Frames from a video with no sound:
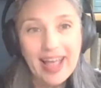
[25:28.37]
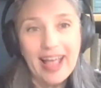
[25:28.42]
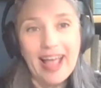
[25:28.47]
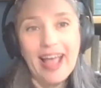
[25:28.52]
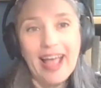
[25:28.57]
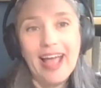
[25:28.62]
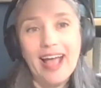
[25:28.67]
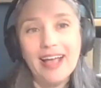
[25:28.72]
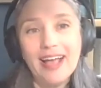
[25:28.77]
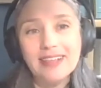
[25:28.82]

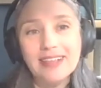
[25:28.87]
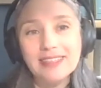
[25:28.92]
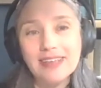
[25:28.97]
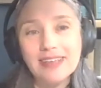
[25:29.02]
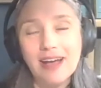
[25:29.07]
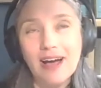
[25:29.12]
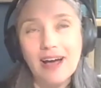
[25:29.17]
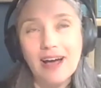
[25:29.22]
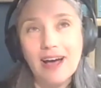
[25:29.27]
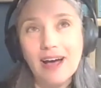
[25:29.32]
And
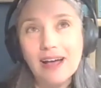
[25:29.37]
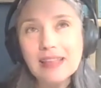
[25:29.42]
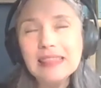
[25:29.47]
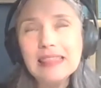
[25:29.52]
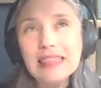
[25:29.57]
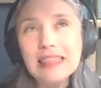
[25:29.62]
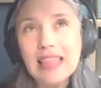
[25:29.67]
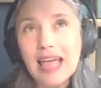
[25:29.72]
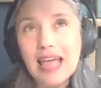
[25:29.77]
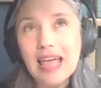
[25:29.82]

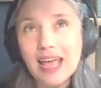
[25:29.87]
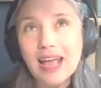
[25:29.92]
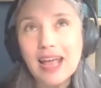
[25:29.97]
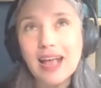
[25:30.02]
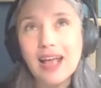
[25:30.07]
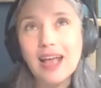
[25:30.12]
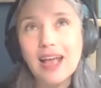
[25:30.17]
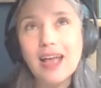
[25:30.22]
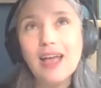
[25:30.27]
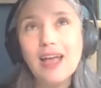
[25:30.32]

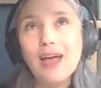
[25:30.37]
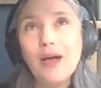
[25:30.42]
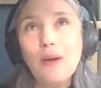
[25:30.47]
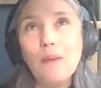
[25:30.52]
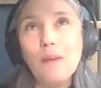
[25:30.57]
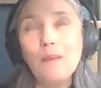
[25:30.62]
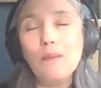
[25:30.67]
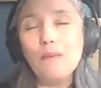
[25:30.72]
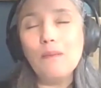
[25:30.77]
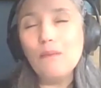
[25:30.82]
unlike
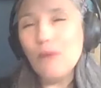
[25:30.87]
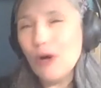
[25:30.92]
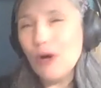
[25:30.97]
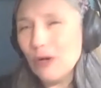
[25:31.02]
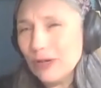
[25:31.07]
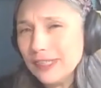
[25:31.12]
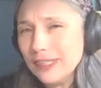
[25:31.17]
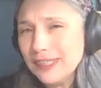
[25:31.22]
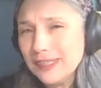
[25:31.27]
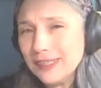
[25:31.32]

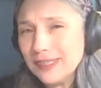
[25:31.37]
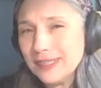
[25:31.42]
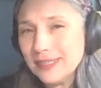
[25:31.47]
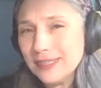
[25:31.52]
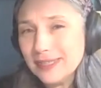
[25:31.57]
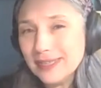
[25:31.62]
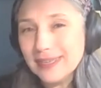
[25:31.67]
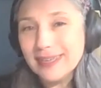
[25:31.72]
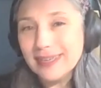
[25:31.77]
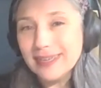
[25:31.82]
most
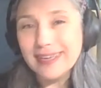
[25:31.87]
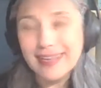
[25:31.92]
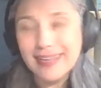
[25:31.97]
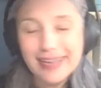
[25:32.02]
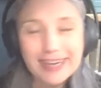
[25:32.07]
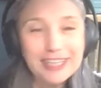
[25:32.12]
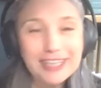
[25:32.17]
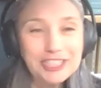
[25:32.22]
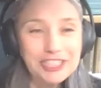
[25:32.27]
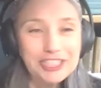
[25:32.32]

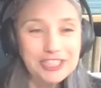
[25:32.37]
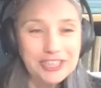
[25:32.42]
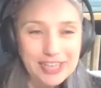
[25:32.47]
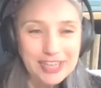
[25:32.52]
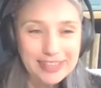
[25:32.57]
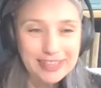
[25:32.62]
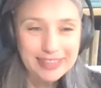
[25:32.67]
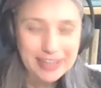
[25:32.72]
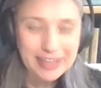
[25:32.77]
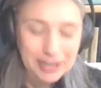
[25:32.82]
Yiddish
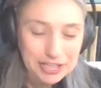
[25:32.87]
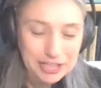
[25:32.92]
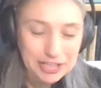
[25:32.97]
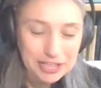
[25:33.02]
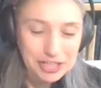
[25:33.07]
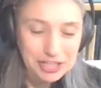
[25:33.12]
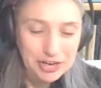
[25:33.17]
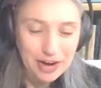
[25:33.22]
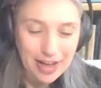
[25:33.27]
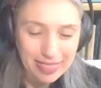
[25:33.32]

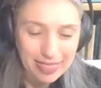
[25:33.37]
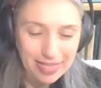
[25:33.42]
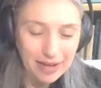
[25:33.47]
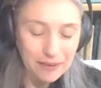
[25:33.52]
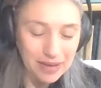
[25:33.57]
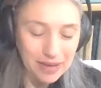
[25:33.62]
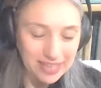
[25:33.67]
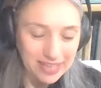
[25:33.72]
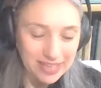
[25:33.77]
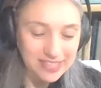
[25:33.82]
literature, I think
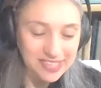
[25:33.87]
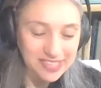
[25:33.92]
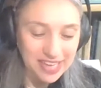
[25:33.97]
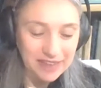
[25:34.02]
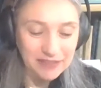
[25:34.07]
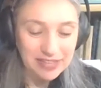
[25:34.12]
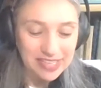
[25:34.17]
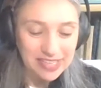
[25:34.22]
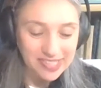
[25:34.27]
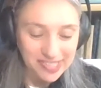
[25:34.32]
we can
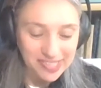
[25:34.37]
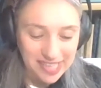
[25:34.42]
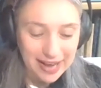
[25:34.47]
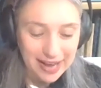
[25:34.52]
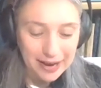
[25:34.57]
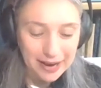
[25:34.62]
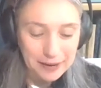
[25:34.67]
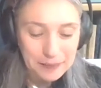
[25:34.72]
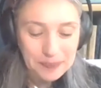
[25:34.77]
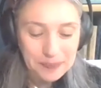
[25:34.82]
safely
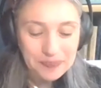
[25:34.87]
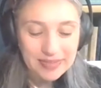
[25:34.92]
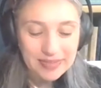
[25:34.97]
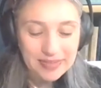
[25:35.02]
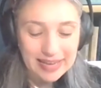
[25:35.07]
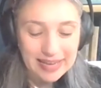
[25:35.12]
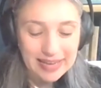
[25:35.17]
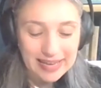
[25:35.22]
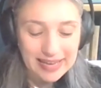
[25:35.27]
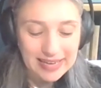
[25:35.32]
say,
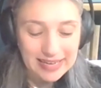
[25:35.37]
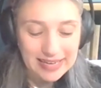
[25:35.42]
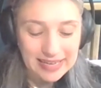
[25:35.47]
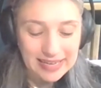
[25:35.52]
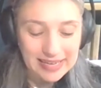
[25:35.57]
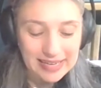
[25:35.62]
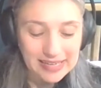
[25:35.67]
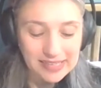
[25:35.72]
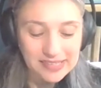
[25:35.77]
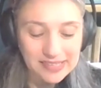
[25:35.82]
it
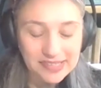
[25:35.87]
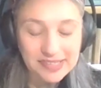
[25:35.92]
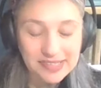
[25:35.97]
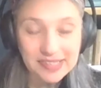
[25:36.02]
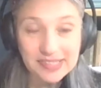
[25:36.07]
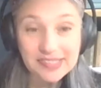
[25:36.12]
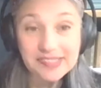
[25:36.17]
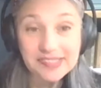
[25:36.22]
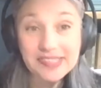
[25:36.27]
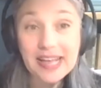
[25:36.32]
is
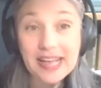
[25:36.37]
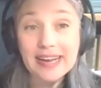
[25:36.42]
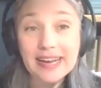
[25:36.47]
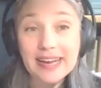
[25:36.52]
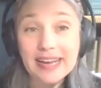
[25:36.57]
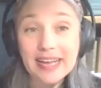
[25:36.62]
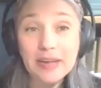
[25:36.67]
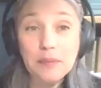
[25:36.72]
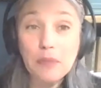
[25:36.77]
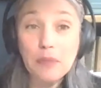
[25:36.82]
set
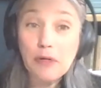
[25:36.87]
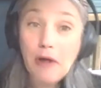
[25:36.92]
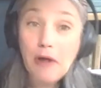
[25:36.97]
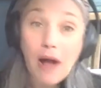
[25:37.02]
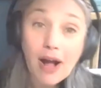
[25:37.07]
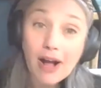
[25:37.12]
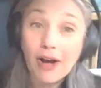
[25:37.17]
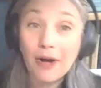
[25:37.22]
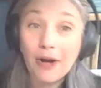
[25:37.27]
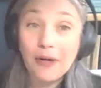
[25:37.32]
in
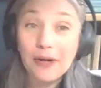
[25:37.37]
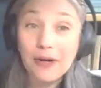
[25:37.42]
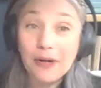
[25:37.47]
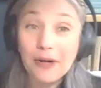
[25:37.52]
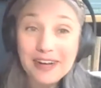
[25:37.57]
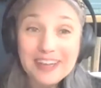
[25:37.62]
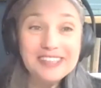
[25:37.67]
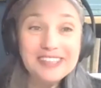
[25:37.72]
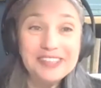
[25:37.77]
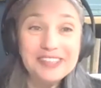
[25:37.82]
Morocco.
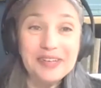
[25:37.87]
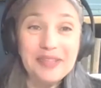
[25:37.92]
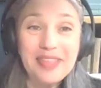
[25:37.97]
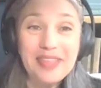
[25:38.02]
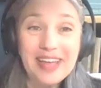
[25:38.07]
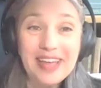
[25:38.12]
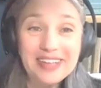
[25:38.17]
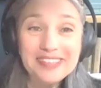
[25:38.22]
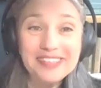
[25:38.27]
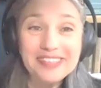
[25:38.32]
So
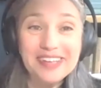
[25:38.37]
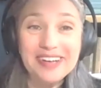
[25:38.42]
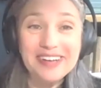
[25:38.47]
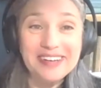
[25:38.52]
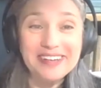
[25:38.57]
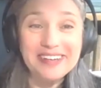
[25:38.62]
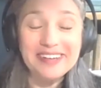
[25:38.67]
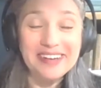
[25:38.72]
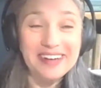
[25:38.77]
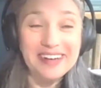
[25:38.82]
that's
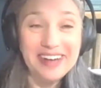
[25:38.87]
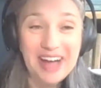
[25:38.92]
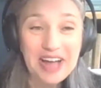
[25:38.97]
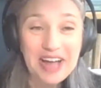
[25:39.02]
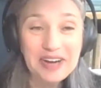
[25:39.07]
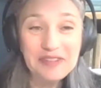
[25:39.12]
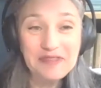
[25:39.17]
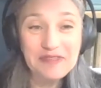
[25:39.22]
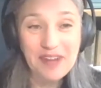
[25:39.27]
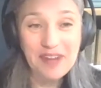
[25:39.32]
a, a
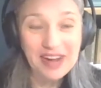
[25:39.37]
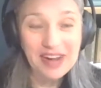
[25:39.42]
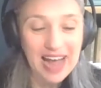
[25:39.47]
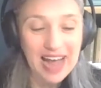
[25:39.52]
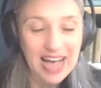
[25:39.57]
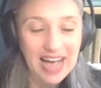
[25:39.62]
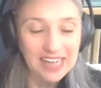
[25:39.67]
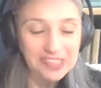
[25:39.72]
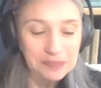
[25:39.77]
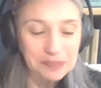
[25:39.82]
kind of fun
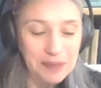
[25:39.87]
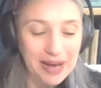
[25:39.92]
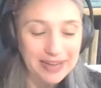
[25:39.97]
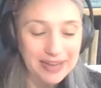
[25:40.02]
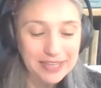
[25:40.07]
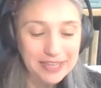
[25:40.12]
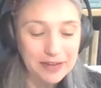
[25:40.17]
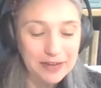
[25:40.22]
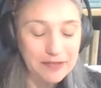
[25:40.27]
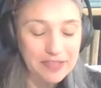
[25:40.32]

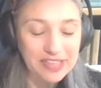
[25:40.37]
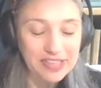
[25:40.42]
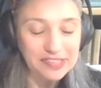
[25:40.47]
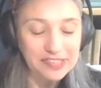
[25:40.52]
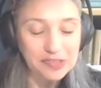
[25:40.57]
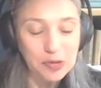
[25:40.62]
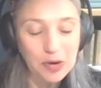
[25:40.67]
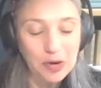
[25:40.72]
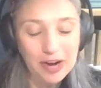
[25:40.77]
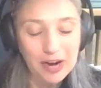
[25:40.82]
aspect of this
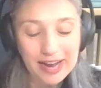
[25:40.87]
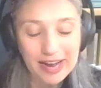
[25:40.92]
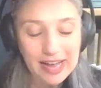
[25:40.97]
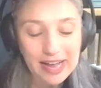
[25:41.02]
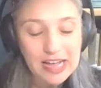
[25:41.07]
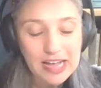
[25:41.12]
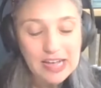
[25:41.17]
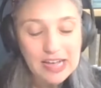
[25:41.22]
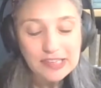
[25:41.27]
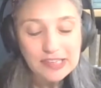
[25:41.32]
story.
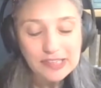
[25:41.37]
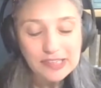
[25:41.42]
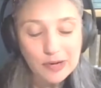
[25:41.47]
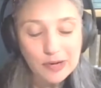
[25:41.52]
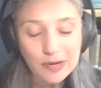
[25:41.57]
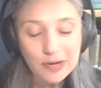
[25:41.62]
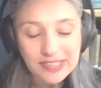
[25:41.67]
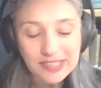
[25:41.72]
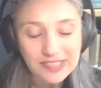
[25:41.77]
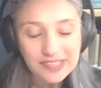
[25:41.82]

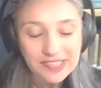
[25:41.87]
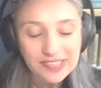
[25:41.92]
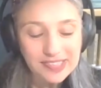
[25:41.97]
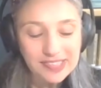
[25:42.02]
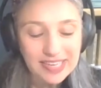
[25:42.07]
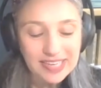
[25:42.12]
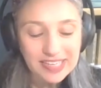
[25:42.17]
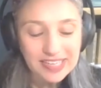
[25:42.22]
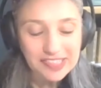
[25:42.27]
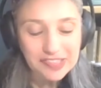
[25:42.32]
So it's
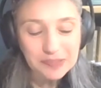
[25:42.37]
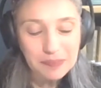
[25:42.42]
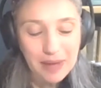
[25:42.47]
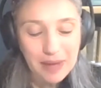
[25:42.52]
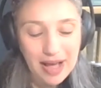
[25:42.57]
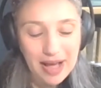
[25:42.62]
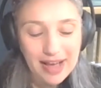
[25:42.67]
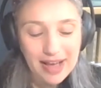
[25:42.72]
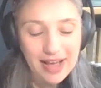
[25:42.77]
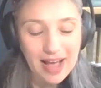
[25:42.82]
it's
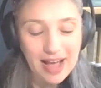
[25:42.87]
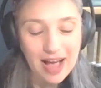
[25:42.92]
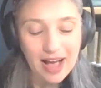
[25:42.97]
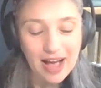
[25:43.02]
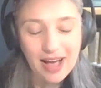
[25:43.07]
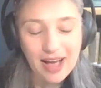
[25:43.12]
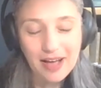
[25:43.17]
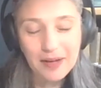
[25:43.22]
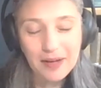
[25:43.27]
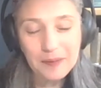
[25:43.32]
by
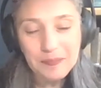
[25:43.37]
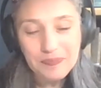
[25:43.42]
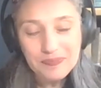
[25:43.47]
a